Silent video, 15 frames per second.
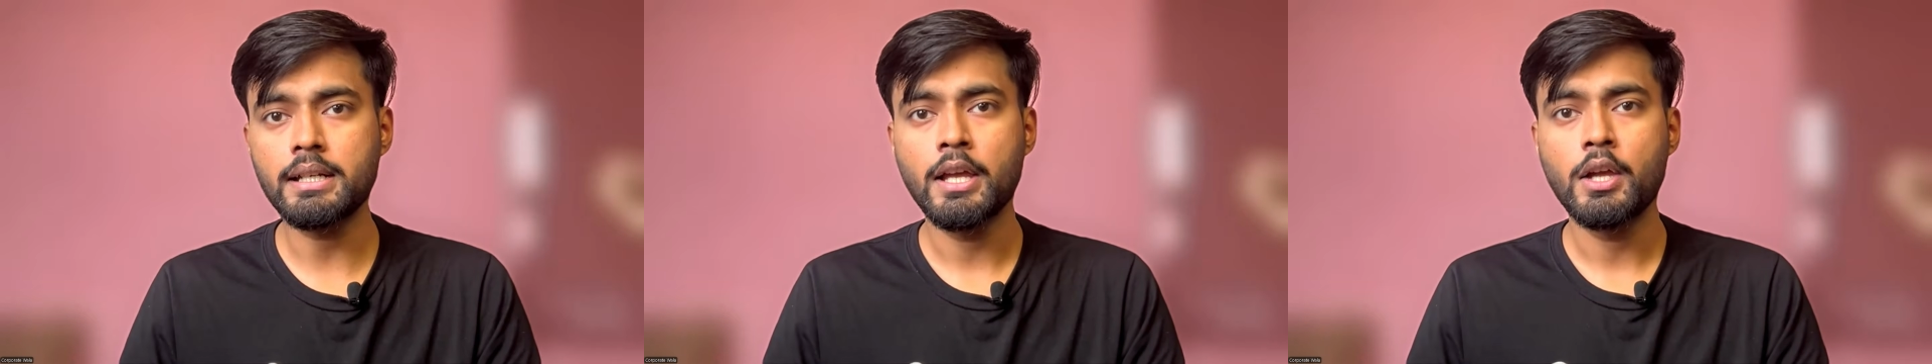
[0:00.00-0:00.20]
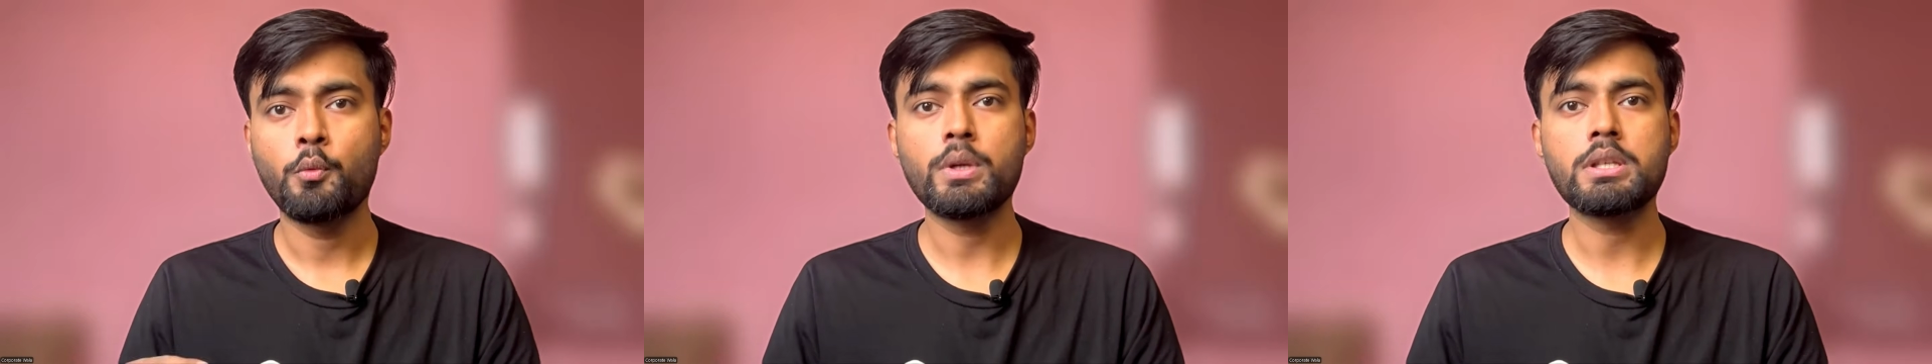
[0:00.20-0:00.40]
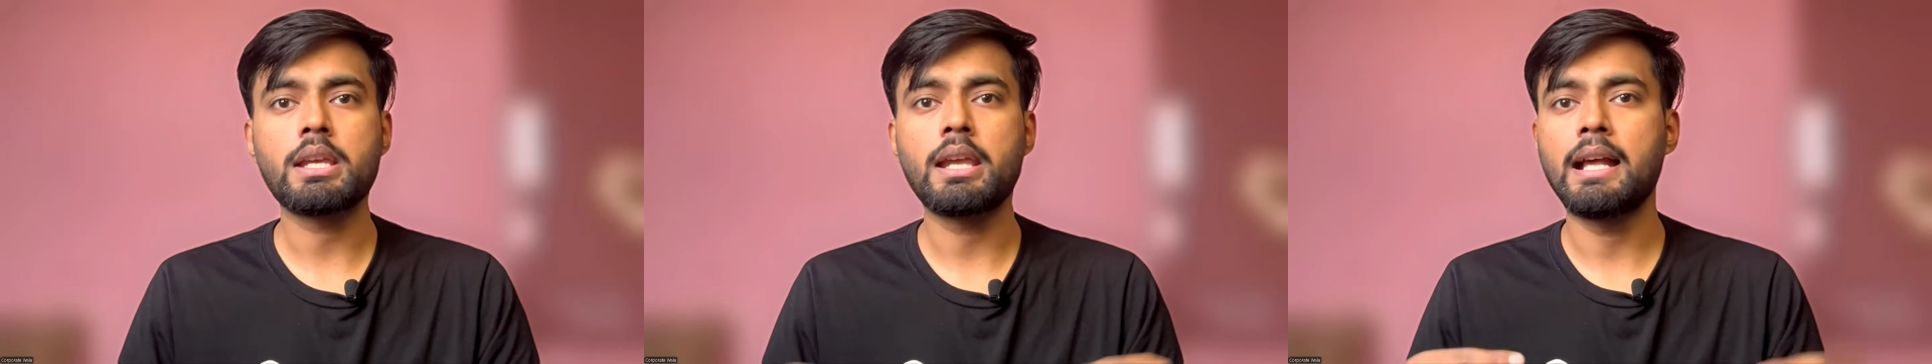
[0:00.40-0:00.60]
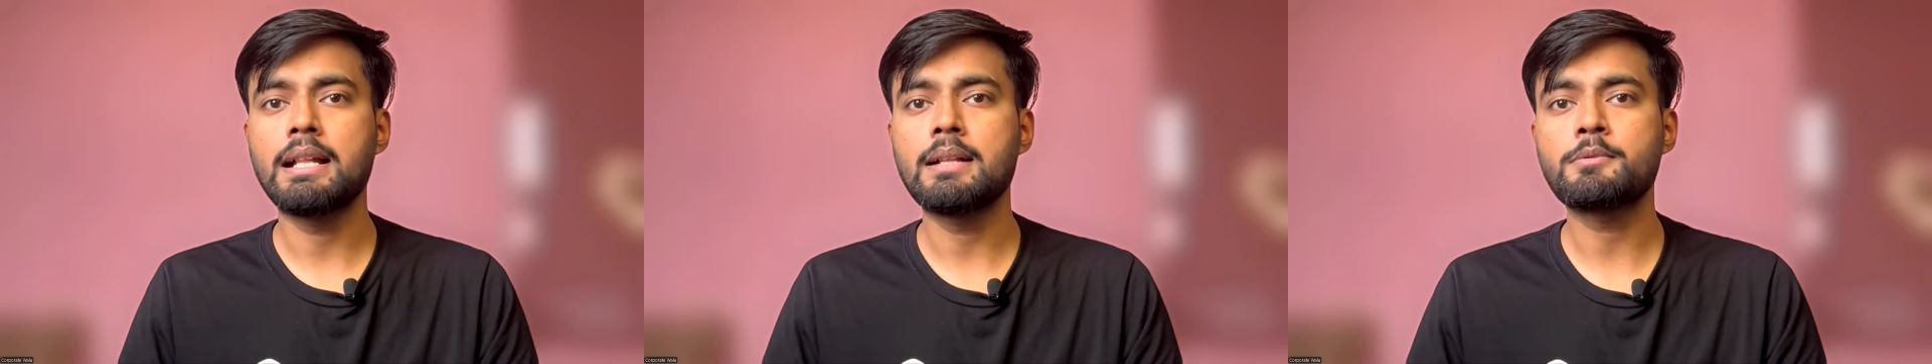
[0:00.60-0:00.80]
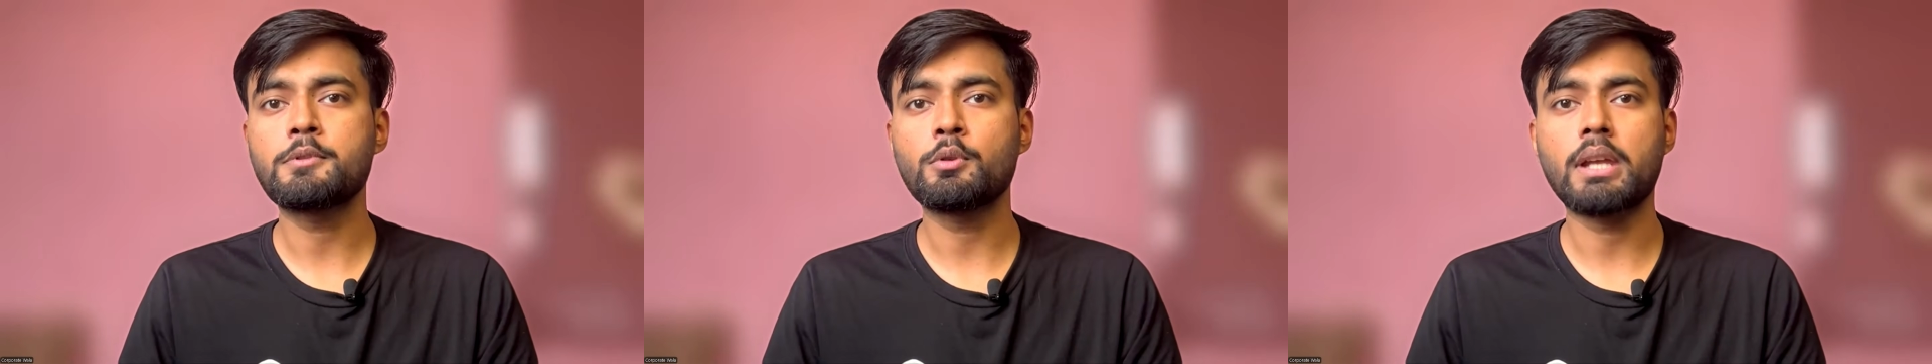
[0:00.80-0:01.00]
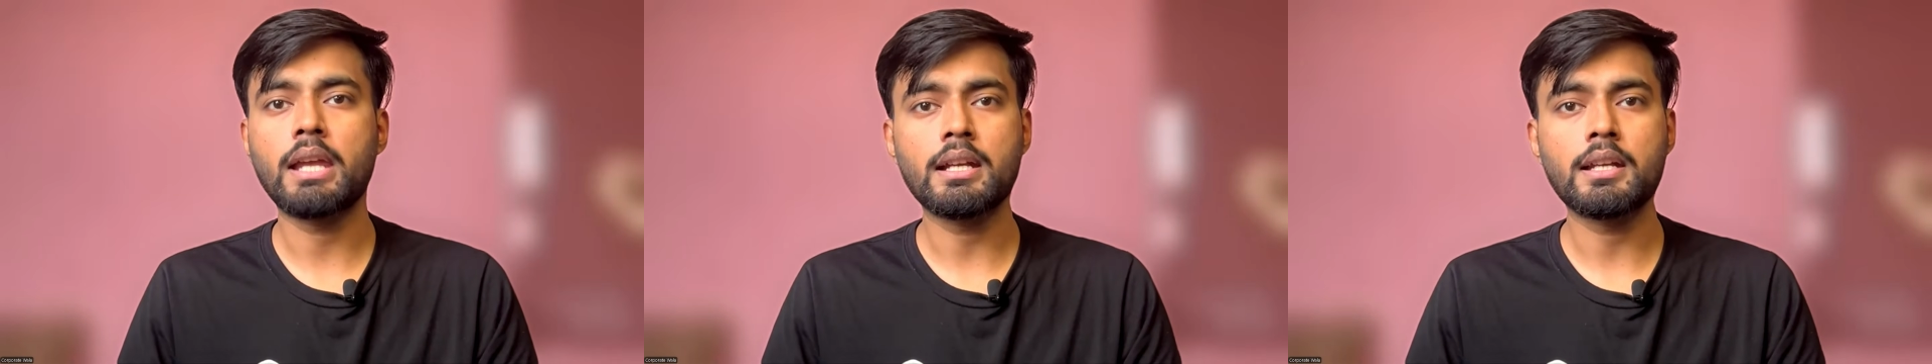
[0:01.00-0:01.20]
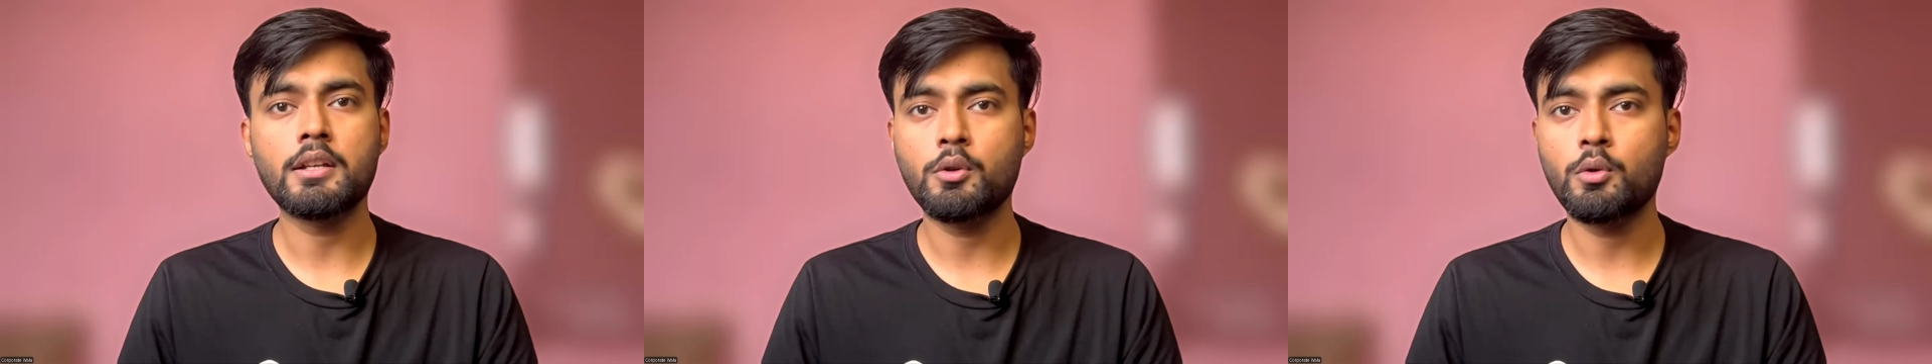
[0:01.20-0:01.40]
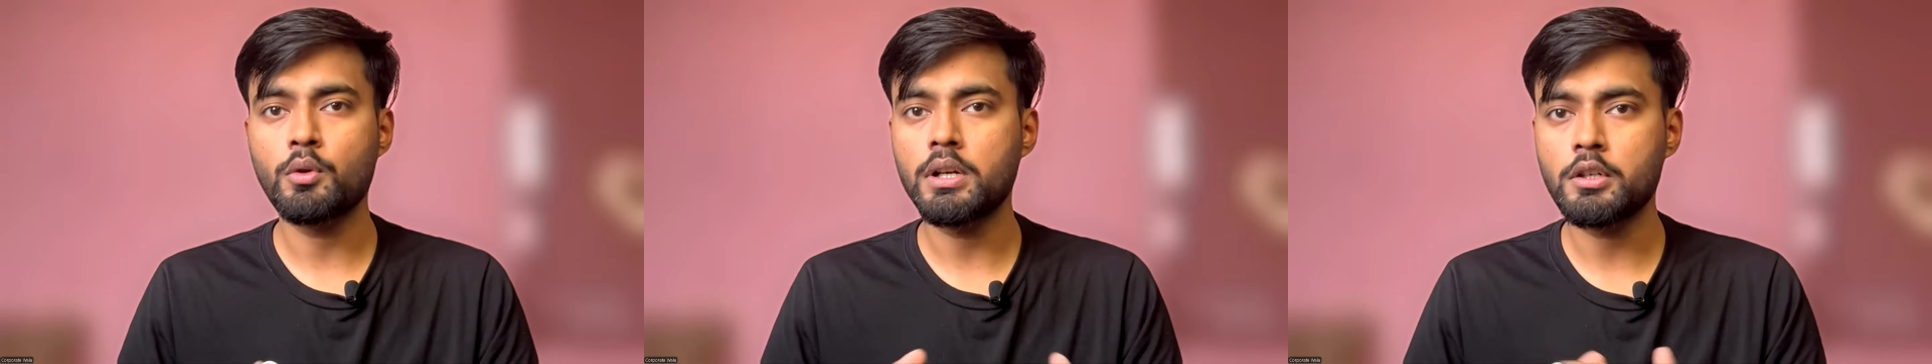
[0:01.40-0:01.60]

which helps you get into a